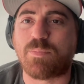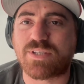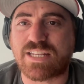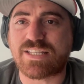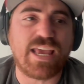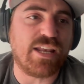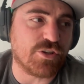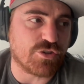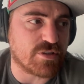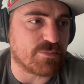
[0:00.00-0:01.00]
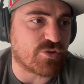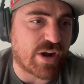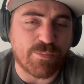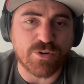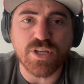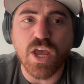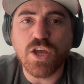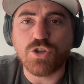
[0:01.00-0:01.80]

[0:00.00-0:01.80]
help us get to 800 subscribers.